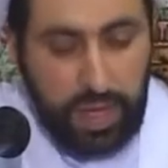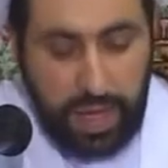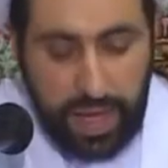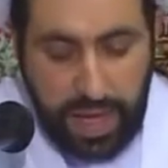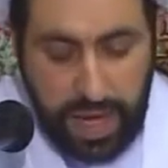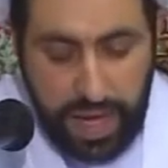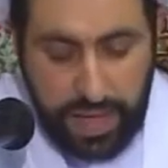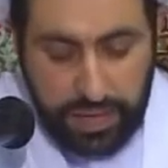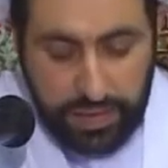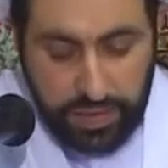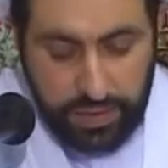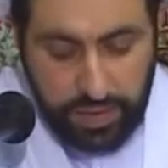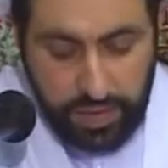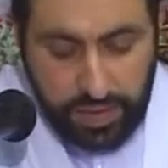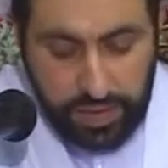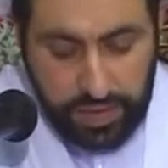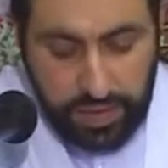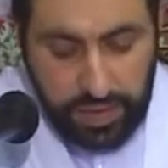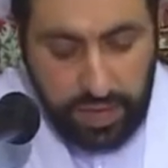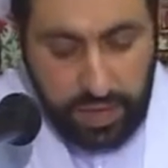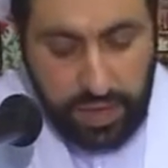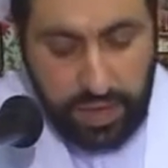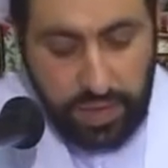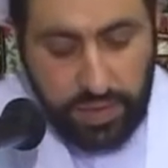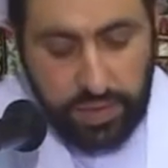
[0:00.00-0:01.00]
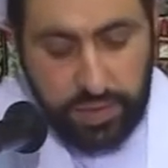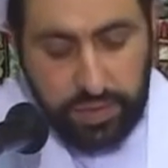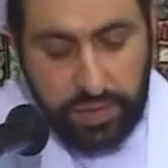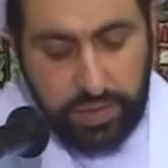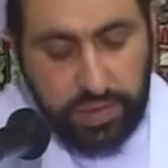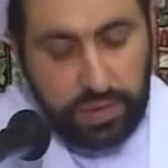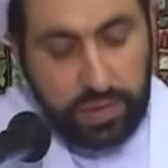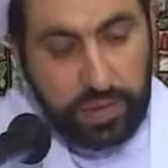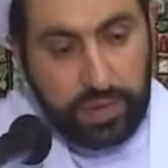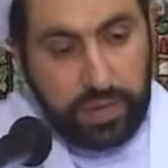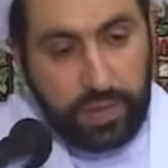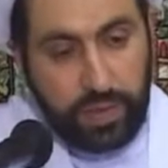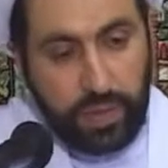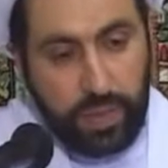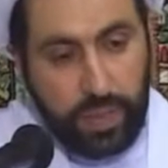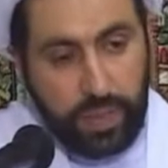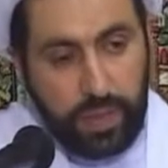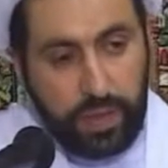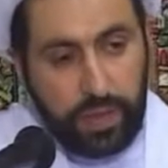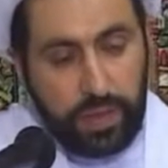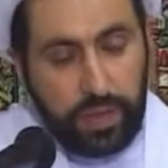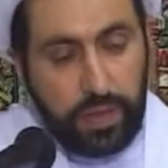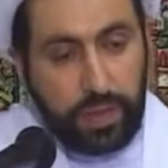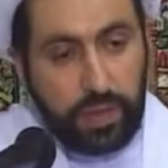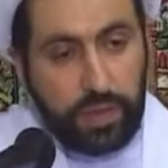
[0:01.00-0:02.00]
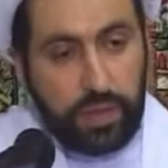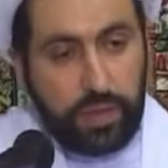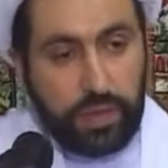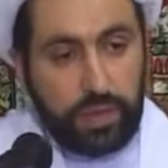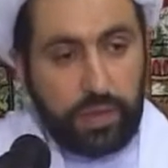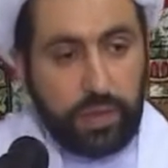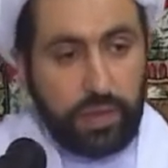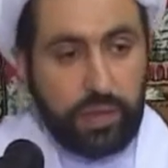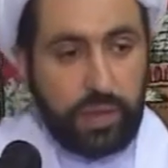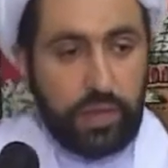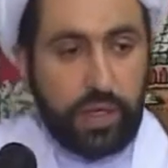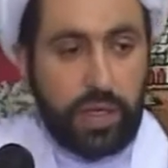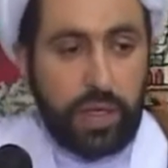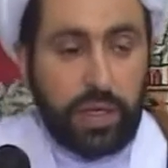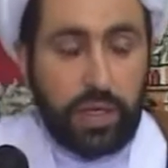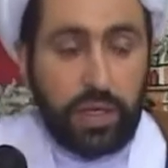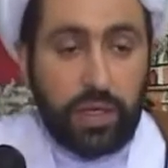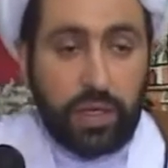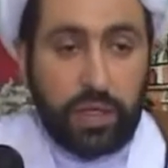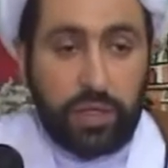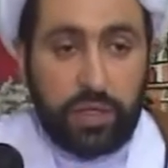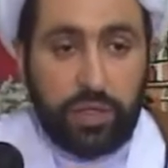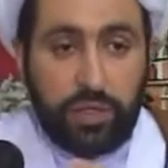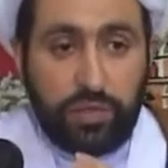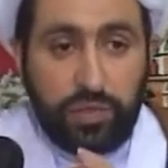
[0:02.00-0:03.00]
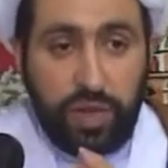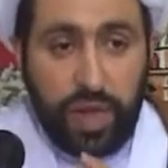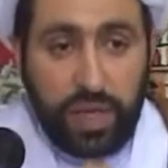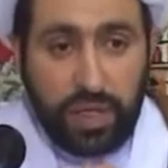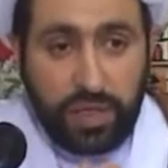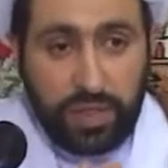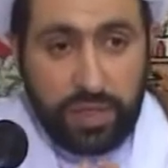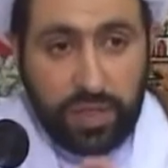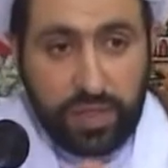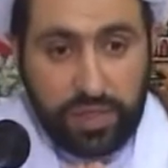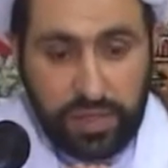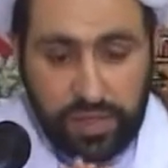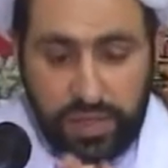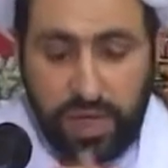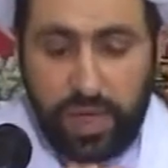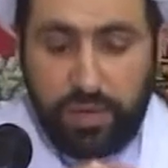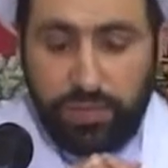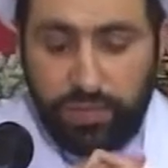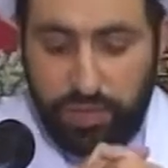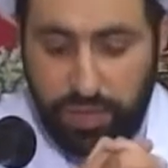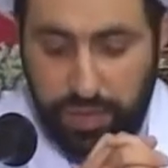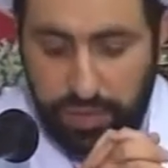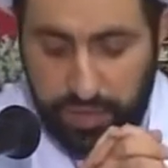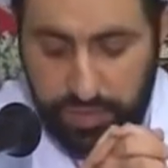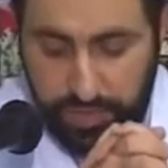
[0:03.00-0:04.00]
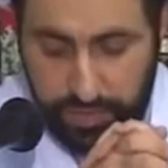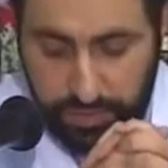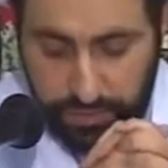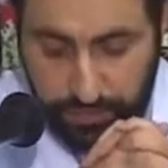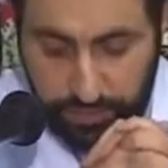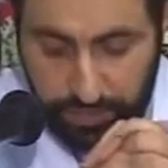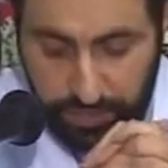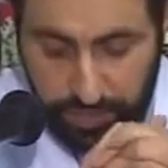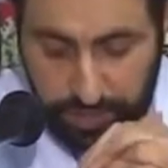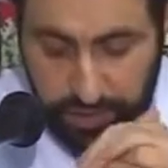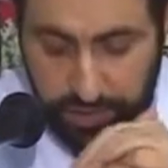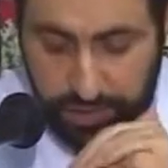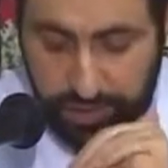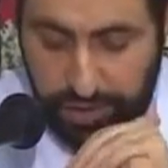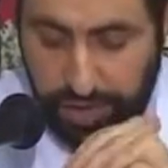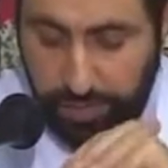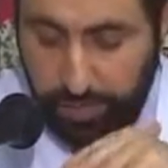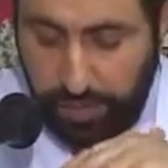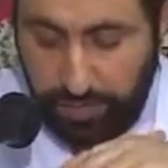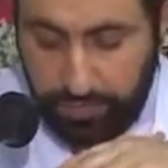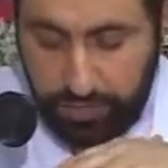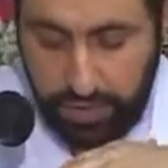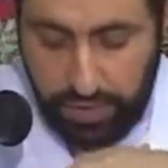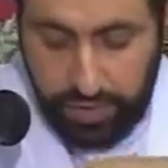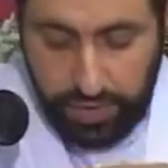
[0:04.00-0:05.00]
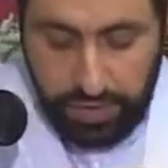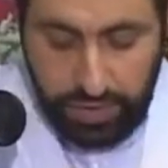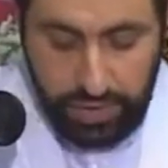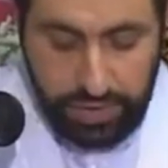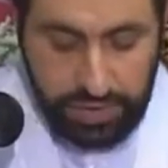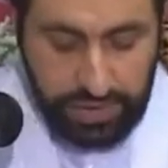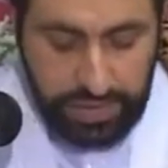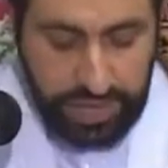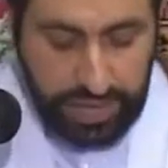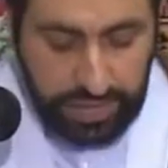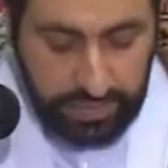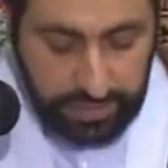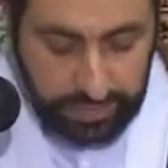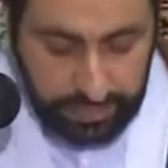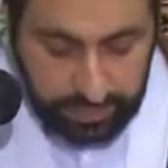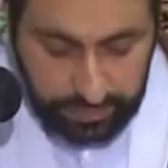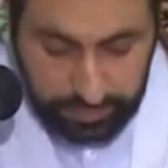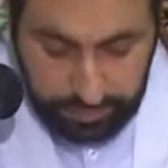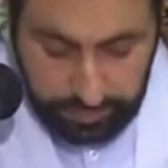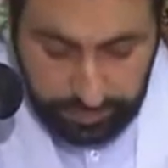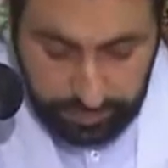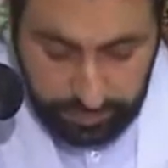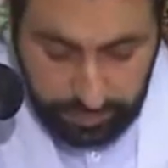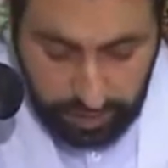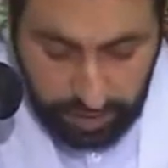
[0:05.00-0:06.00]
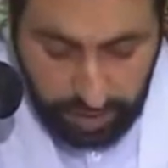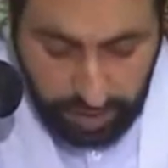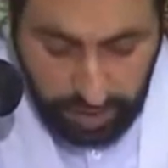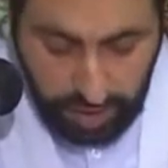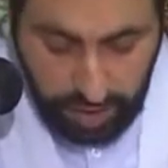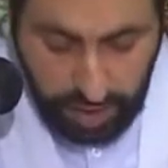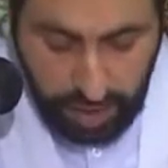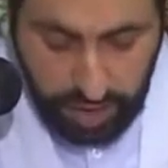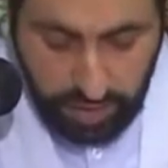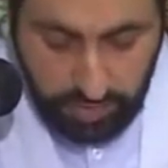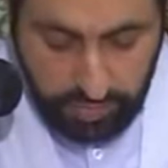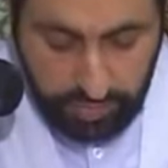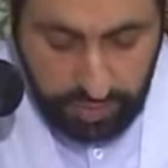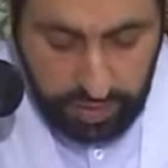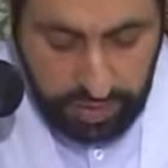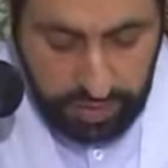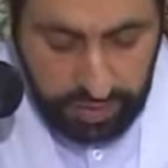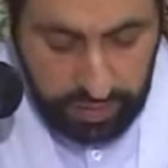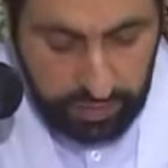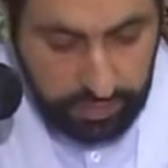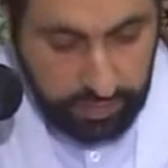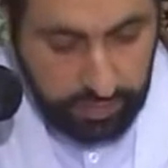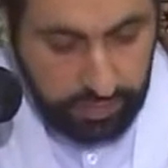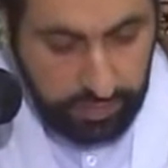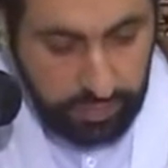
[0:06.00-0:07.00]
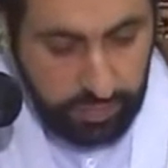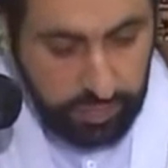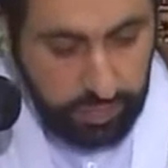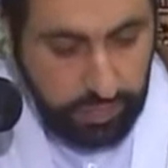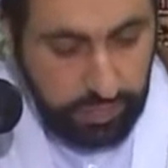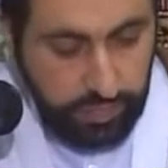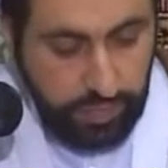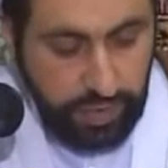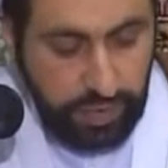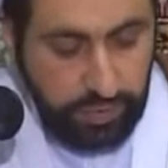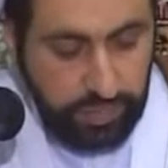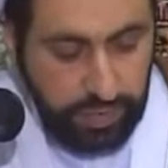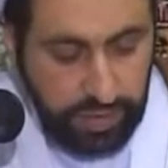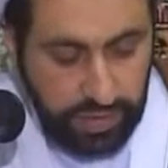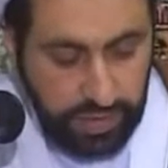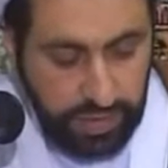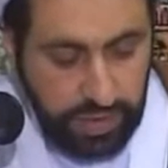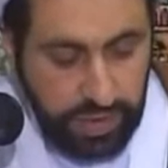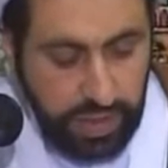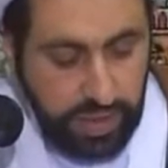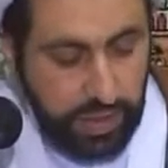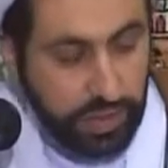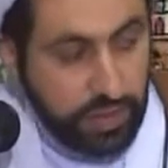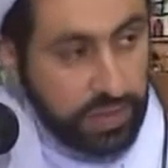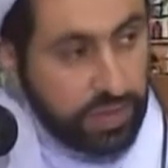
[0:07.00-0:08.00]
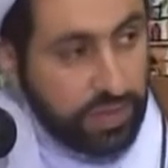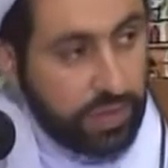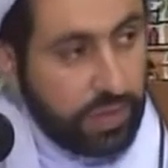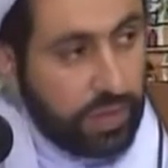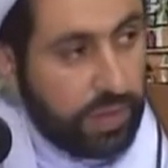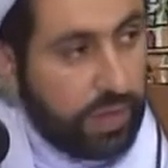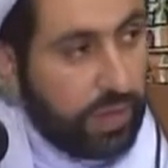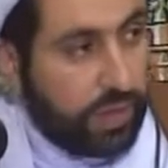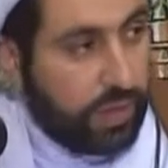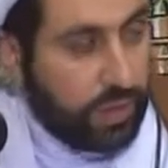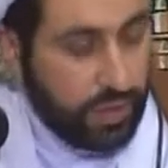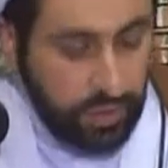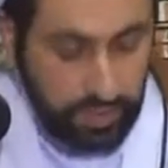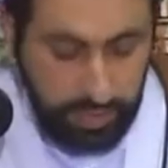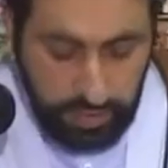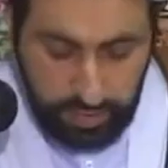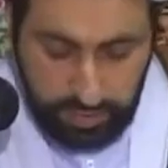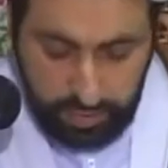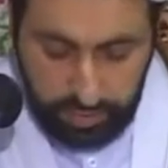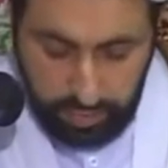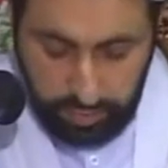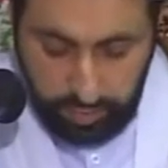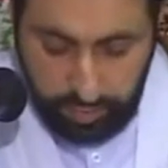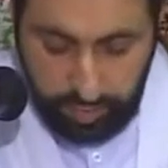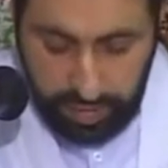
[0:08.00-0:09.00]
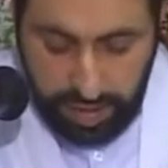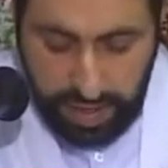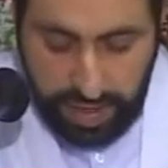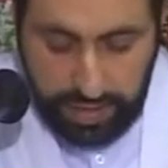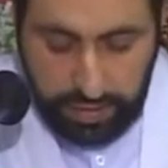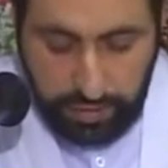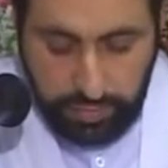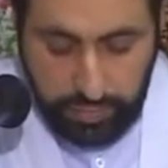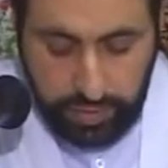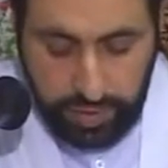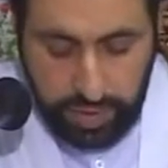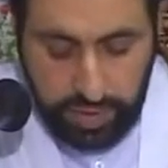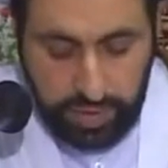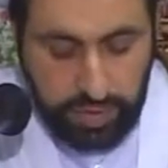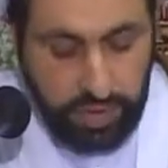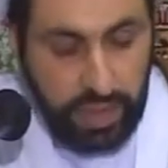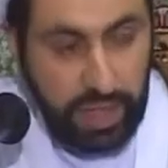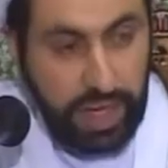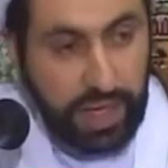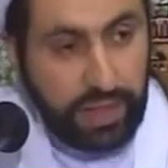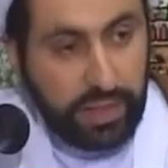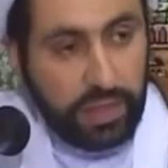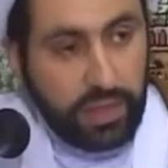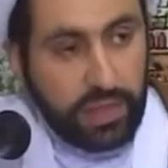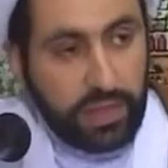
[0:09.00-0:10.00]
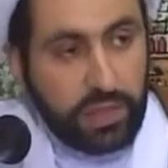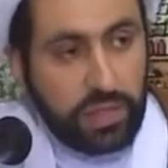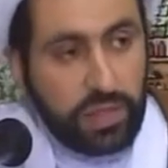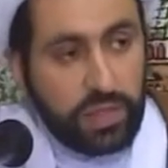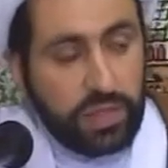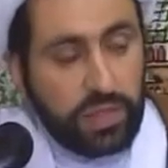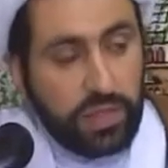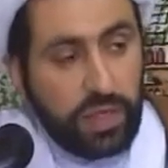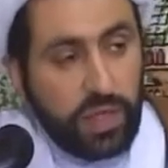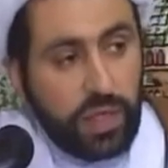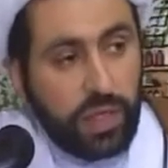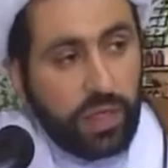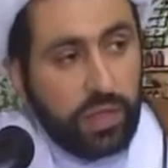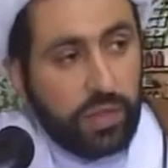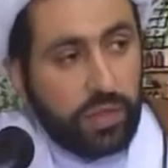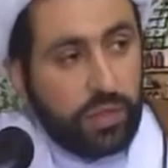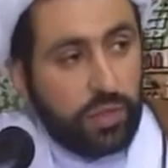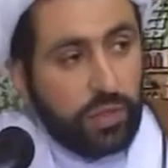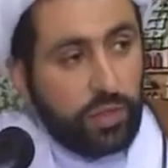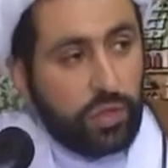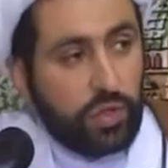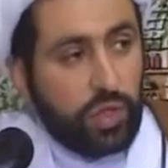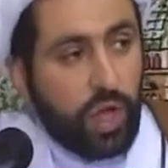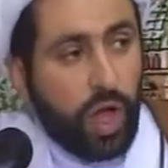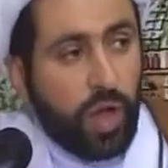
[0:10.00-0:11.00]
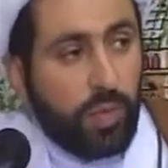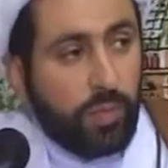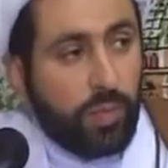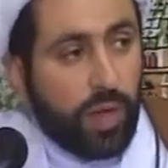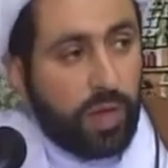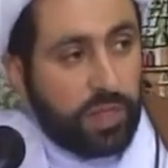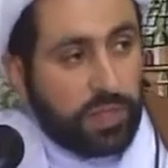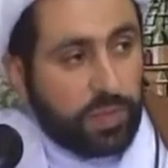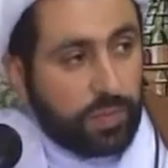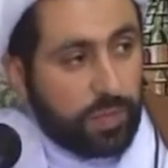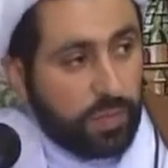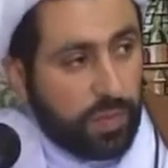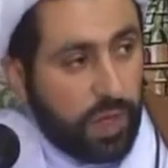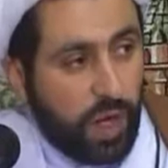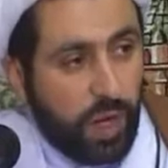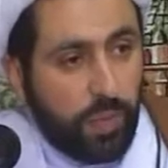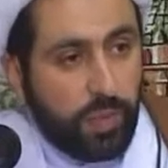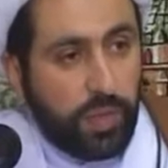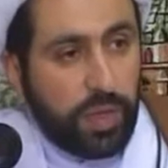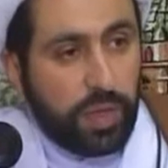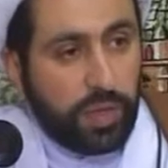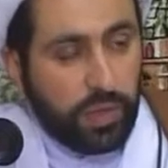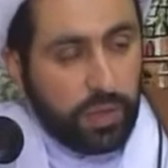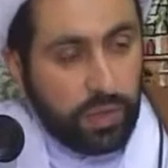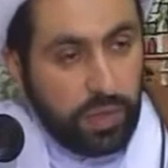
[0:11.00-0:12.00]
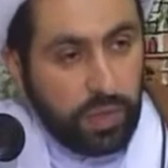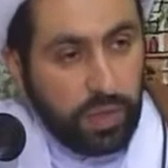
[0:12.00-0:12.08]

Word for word: And this is the greatest savior. Some of the things that I read from the text to be accurate, and this is in Jamasp Nameh.